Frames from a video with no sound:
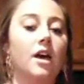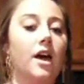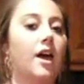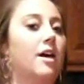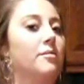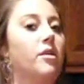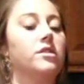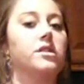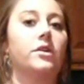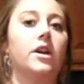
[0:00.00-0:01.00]
and
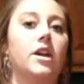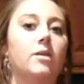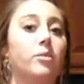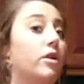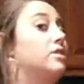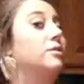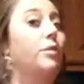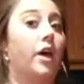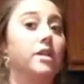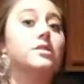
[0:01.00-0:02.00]
also any bar
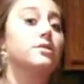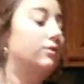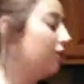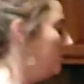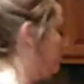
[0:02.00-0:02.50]
supply store.